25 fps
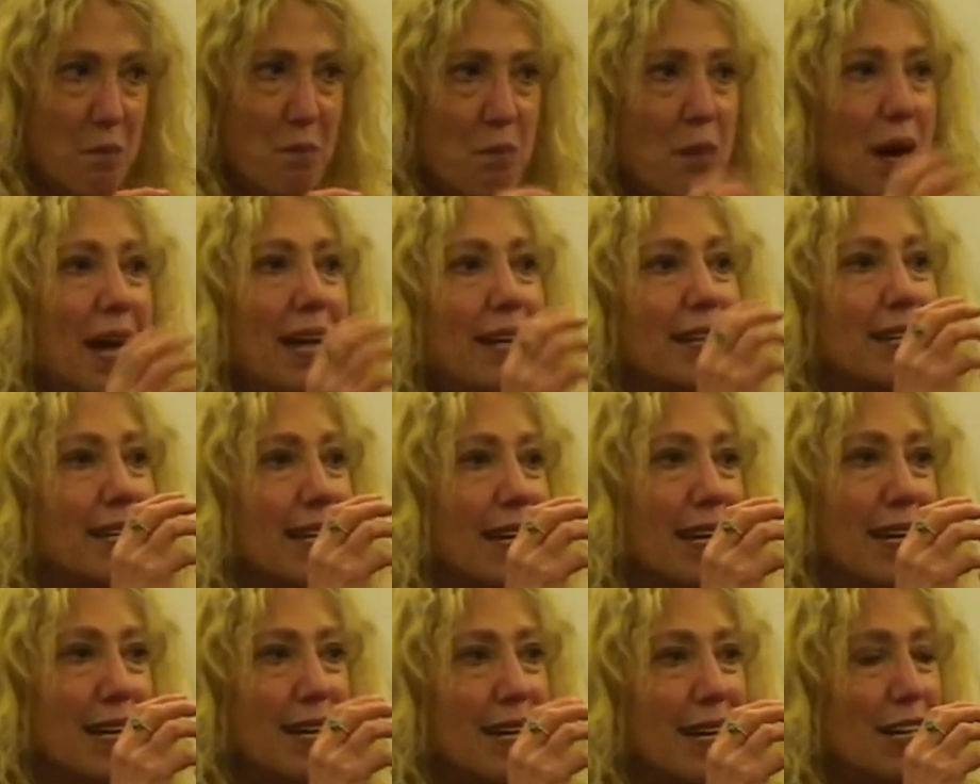but
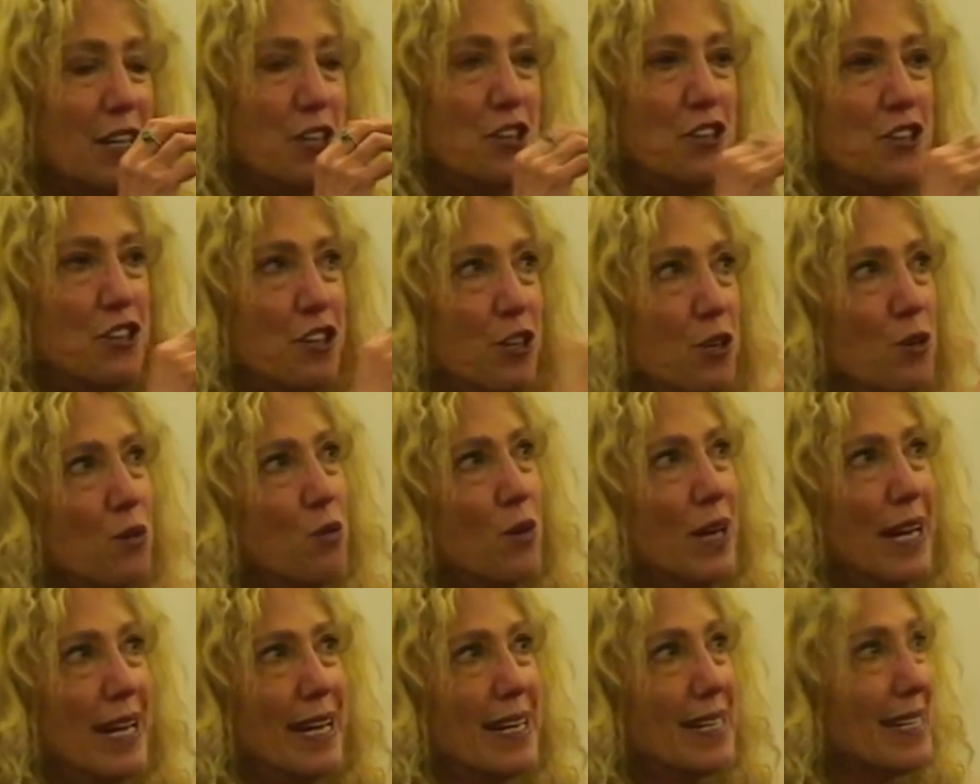2
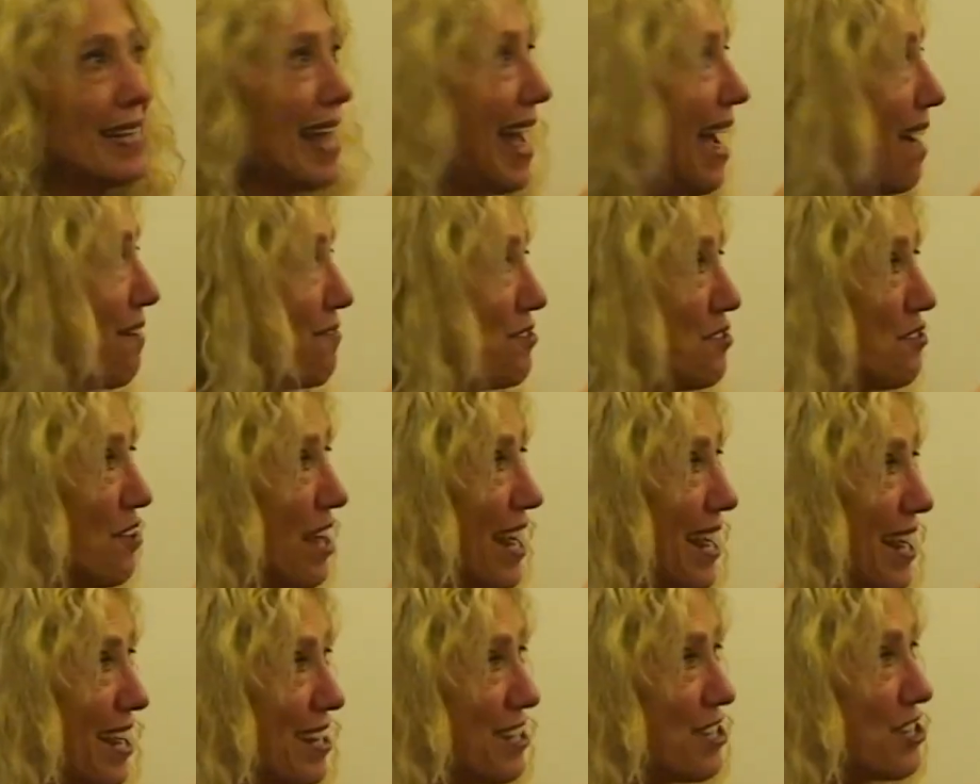weeks after
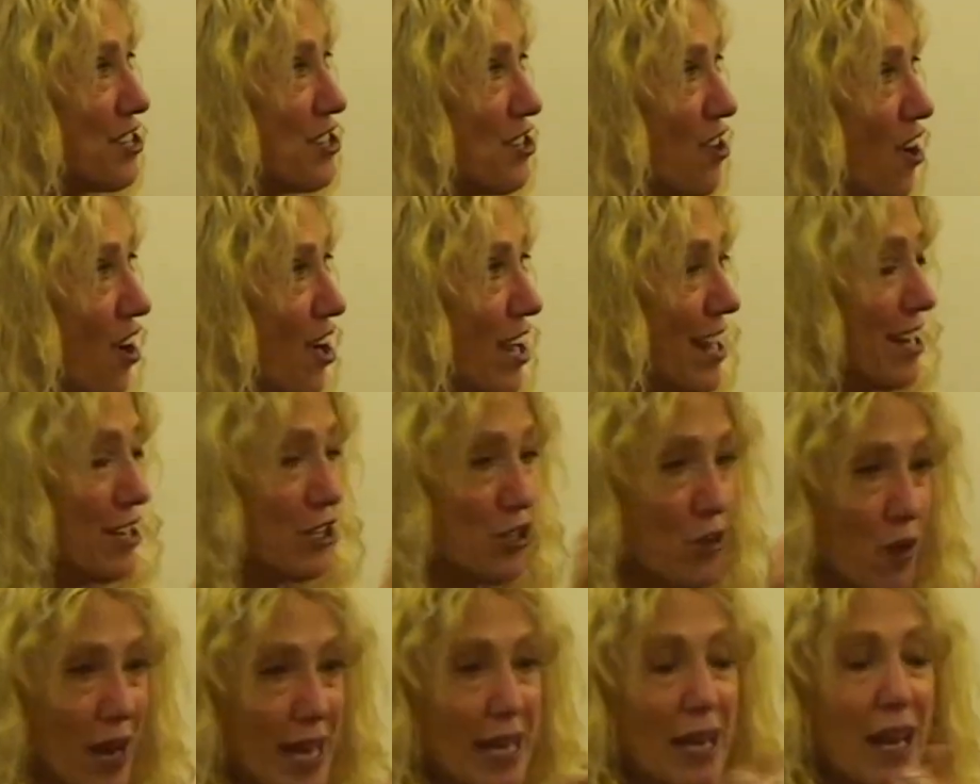I got started,
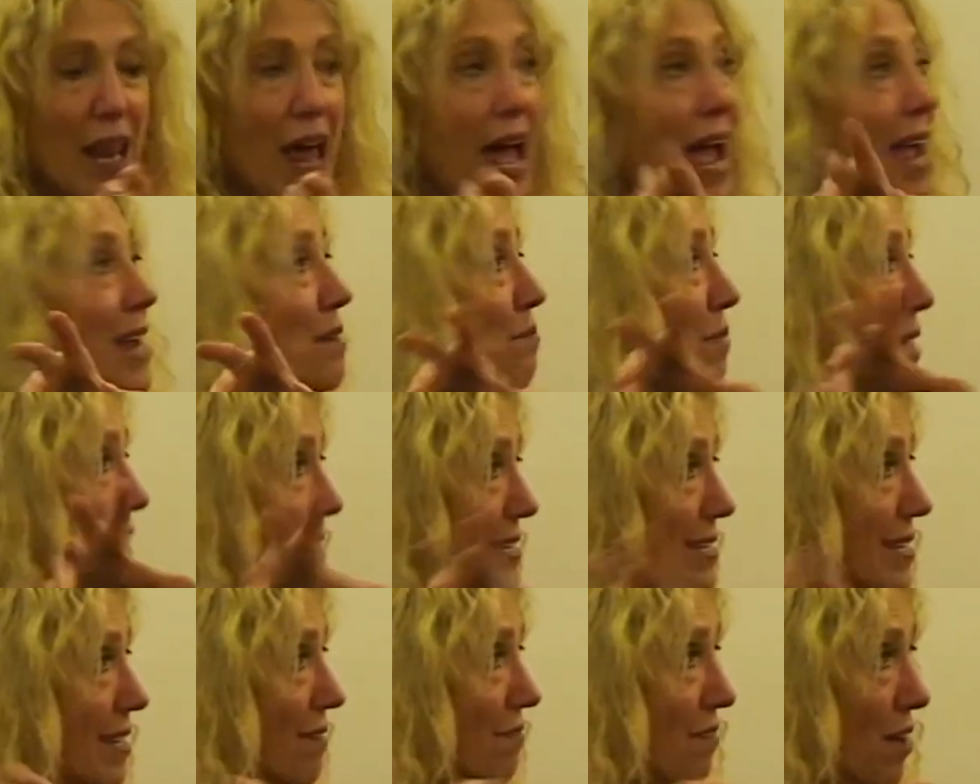so I lined
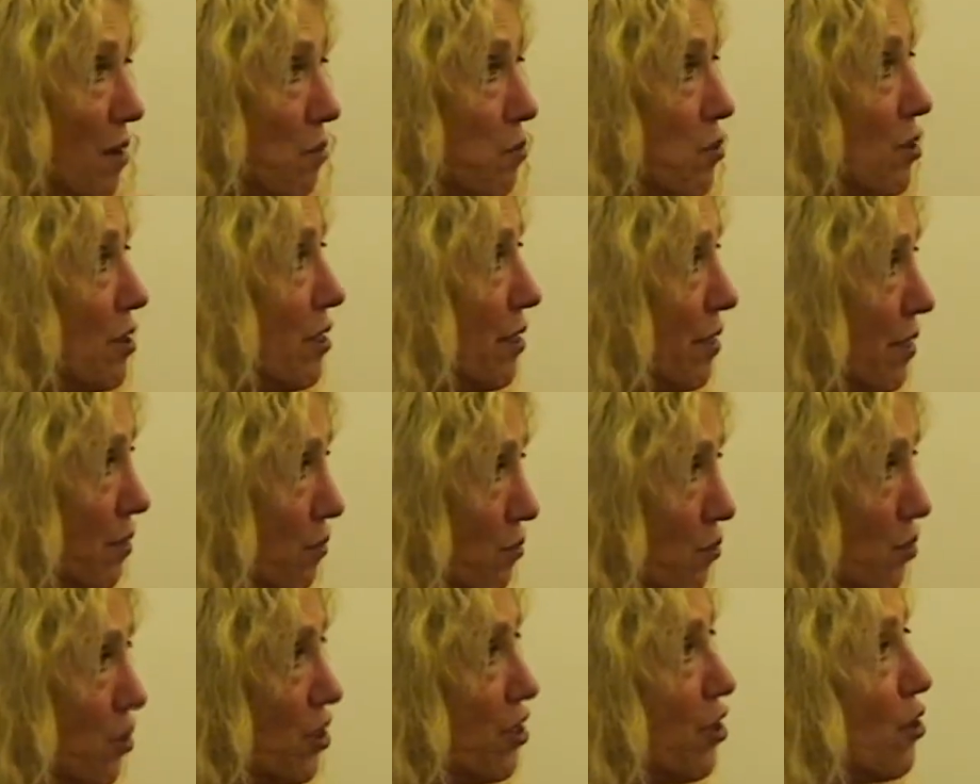myself up
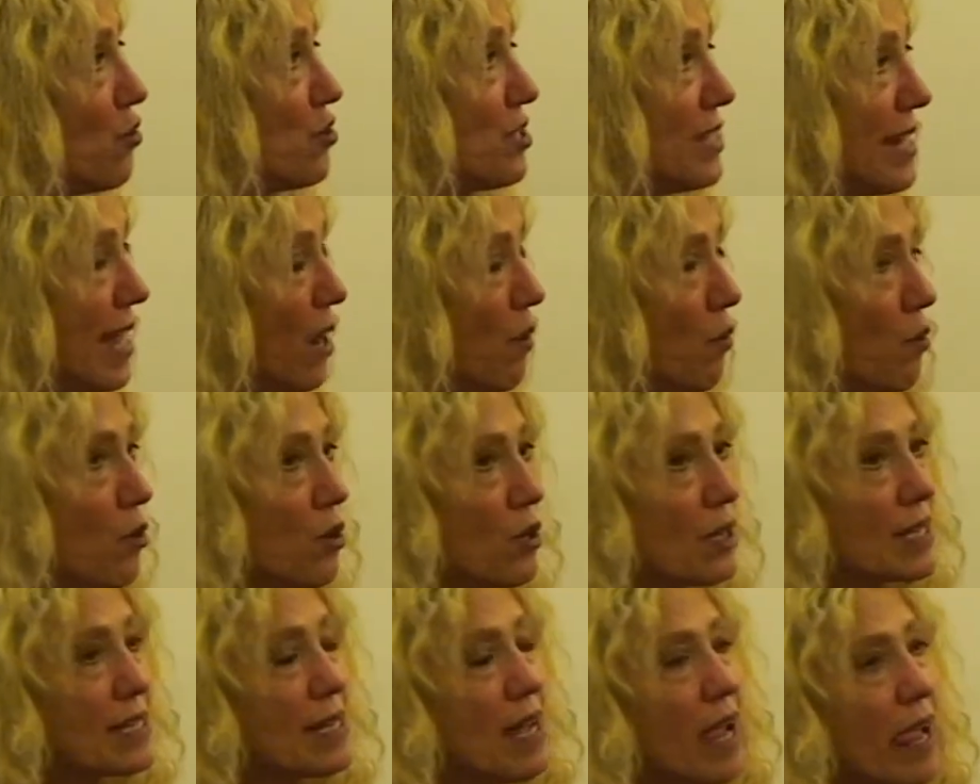with those
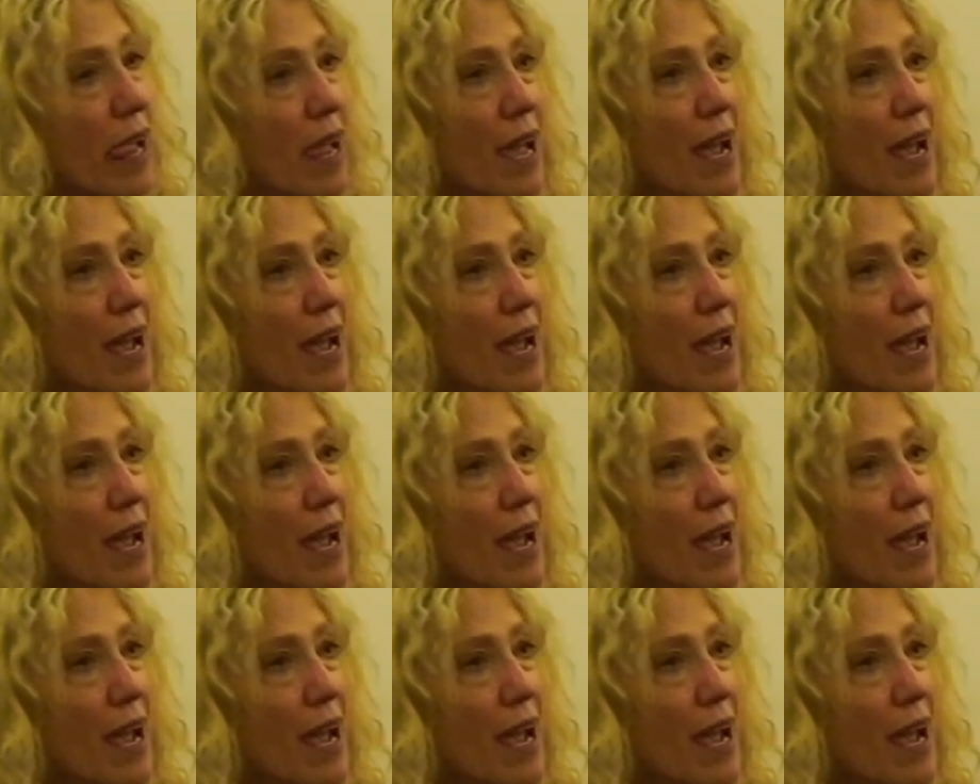networks,